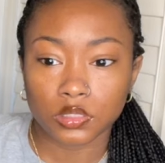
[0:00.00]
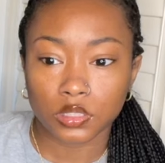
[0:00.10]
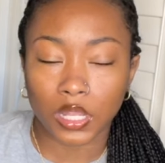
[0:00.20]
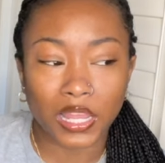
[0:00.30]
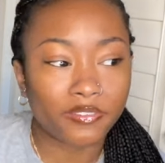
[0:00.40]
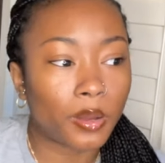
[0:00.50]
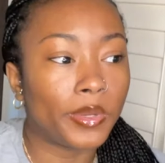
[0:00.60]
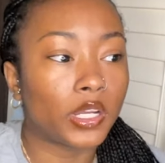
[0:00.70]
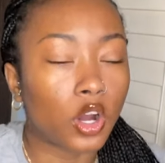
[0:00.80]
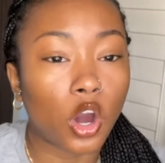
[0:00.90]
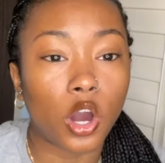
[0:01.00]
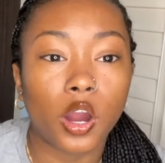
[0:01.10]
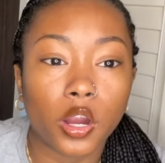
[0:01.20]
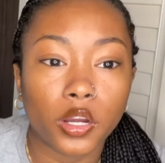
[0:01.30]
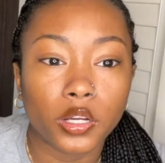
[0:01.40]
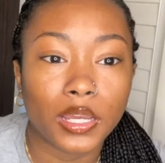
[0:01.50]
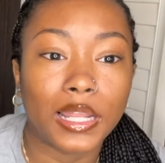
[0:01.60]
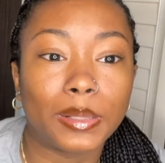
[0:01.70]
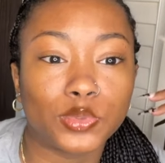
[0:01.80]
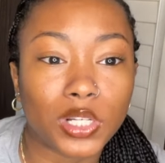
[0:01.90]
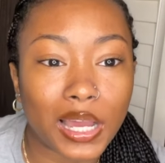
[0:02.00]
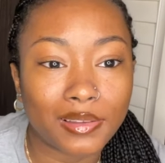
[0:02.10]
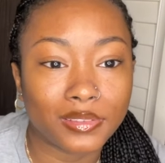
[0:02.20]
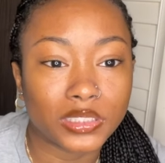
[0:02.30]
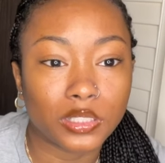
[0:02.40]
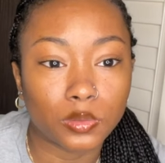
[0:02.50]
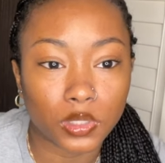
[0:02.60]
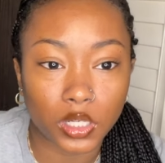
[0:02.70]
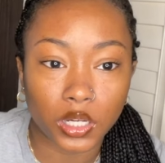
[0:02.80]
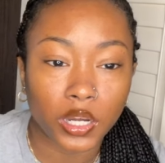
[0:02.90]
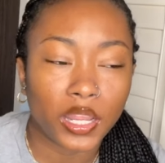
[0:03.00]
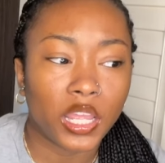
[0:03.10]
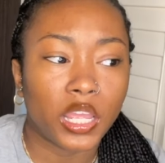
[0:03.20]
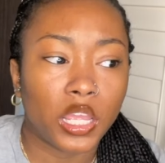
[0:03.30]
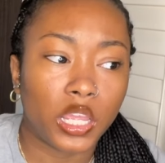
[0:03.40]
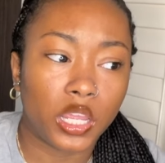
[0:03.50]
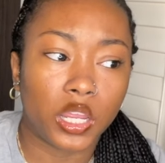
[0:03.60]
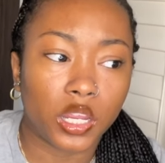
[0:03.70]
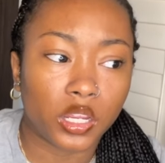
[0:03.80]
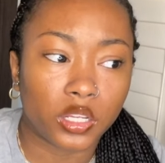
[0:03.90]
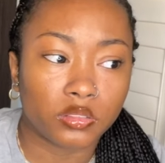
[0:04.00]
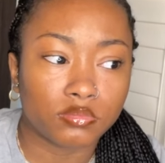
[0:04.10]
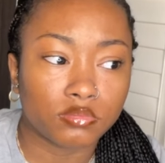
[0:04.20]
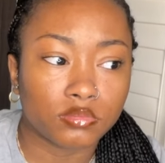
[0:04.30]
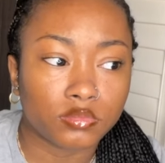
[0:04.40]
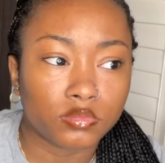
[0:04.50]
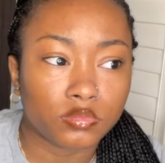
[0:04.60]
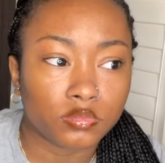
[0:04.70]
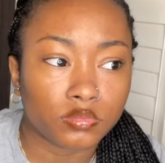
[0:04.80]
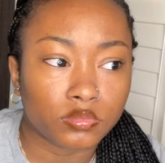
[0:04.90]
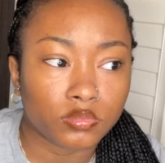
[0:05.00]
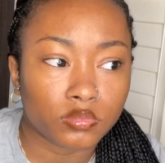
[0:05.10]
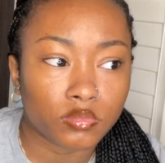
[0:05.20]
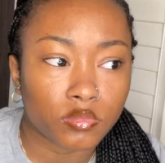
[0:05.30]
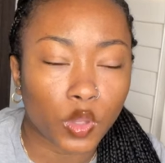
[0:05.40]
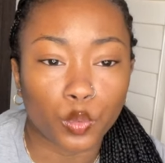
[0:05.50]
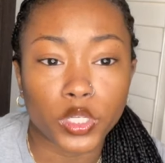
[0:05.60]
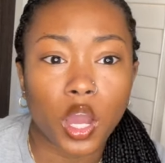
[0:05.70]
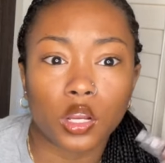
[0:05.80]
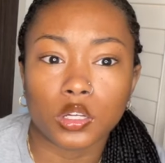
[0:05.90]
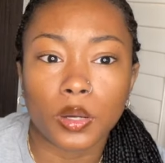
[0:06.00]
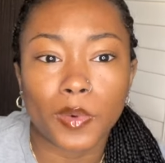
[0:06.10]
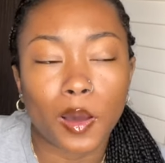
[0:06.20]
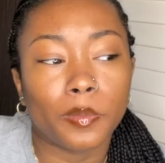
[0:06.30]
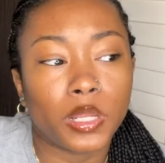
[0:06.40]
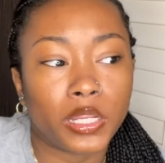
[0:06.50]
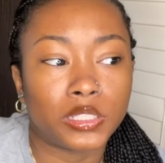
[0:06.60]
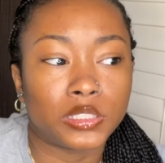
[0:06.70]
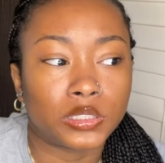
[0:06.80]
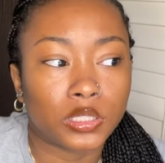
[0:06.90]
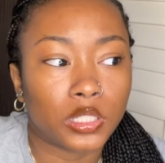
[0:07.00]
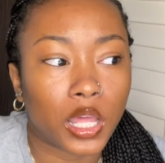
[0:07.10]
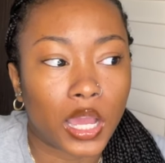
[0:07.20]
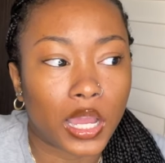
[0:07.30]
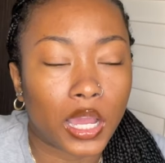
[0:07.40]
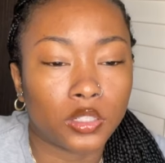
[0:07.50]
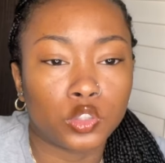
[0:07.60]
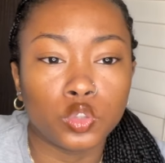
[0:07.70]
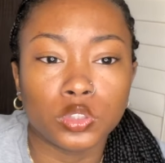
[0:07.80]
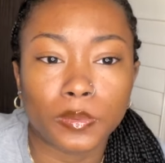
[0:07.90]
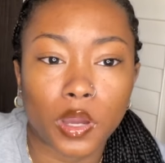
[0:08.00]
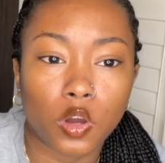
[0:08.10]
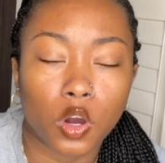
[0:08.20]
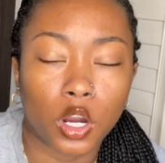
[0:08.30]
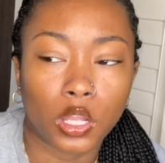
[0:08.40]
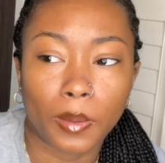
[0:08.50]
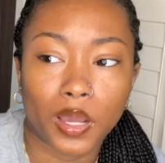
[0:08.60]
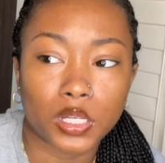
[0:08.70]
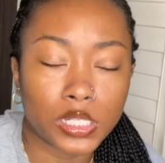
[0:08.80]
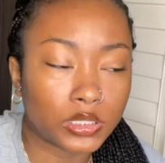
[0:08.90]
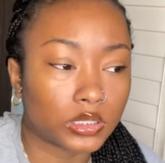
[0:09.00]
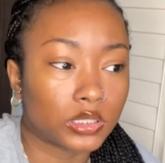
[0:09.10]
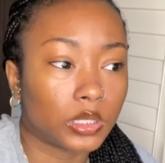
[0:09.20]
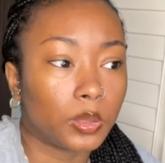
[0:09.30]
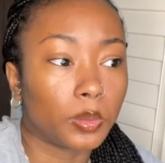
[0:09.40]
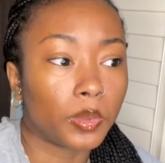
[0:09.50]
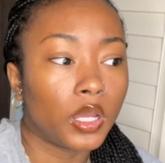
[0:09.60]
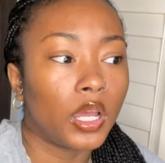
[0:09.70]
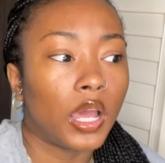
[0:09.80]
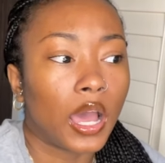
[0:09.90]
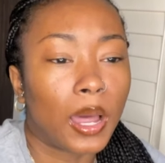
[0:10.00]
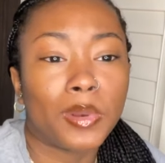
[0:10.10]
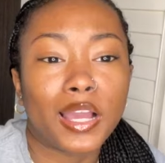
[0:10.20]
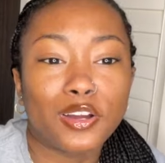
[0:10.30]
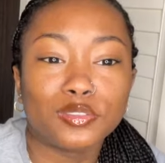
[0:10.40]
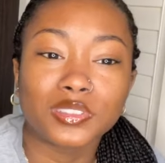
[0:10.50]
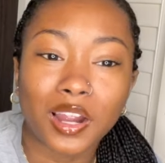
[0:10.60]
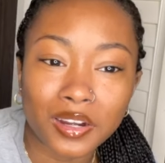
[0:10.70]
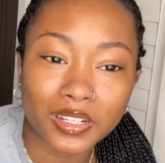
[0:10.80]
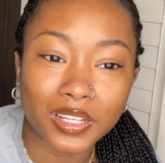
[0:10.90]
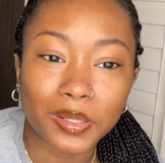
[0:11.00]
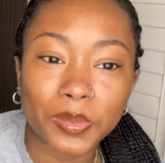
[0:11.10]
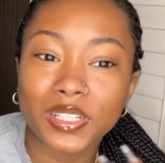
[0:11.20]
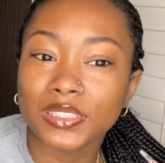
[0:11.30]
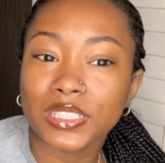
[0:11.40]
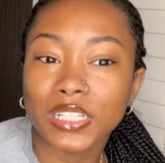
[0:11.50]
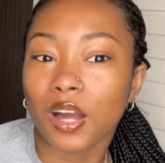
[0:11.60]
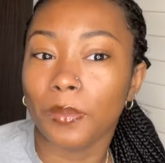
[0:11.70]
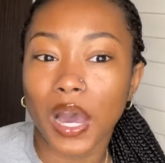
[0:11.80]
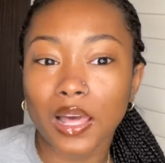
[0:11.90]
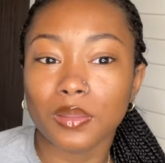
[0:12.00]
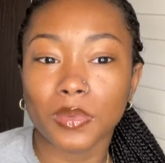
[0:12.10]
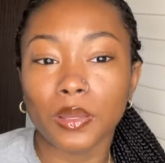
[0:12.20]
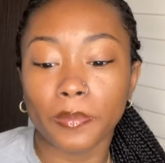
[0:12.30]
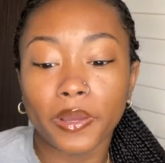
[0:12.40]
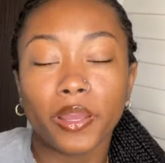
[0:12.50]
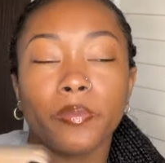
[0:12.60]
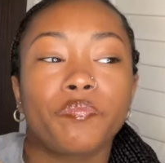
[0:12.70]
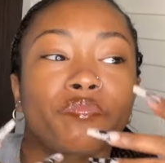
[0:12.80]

like if I'm in a car and I'm driving somewhere and Rihanna come on and it's, like I got dudes in my car, like my cousins or something, I'm not gonna turn it because it don't bother me, but